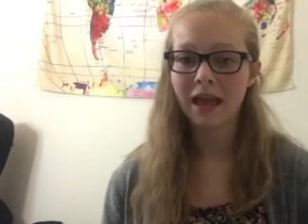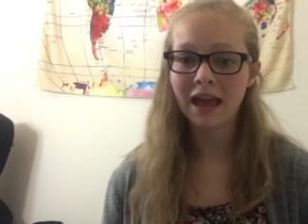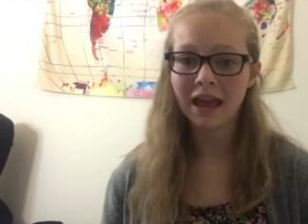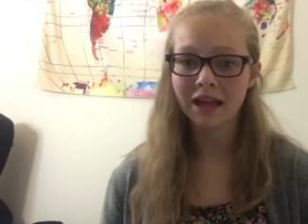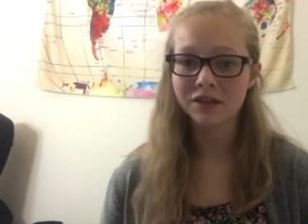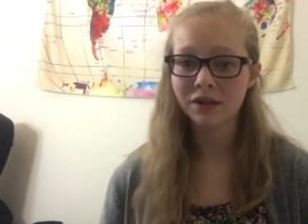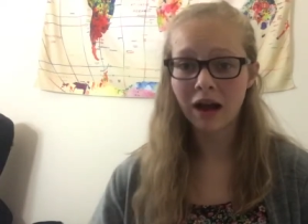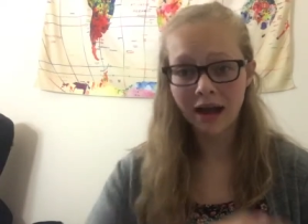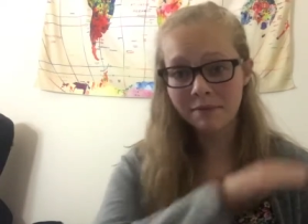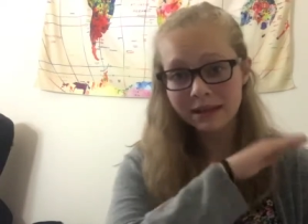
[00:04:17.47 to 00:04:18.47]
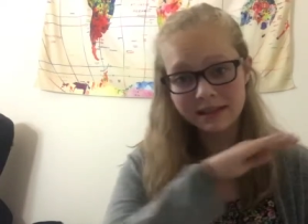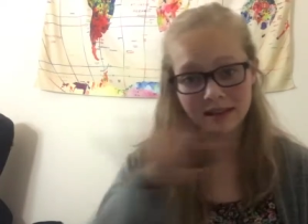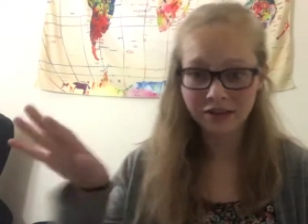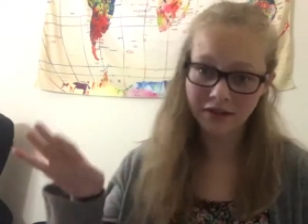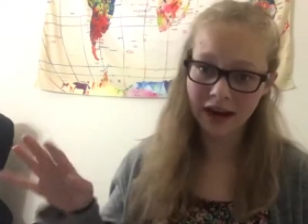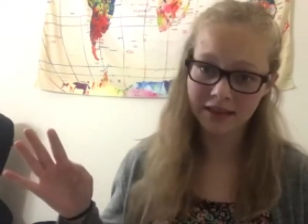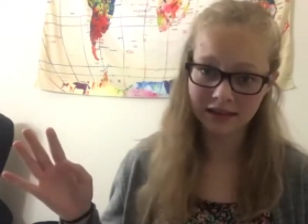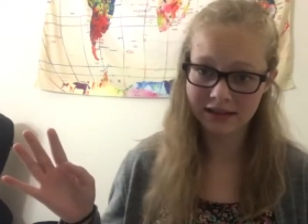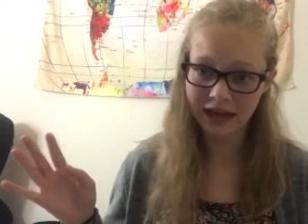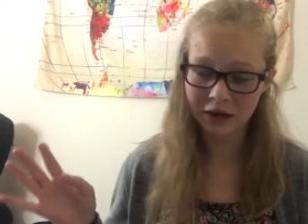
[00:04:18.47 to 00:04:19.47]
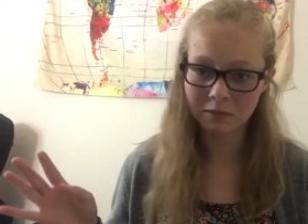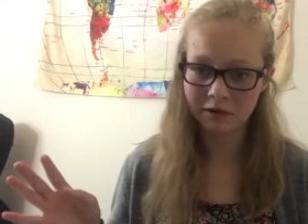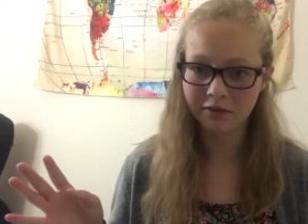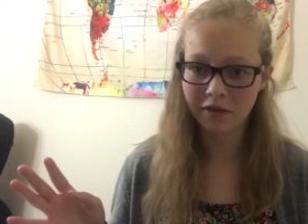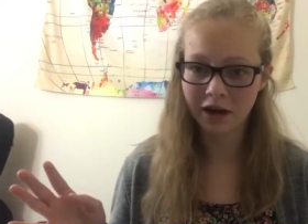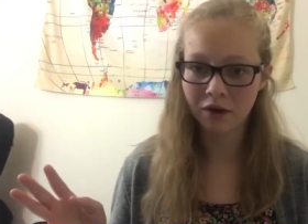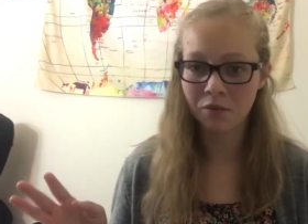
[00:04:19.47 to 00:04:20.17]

And so I basically ran the entire book fair,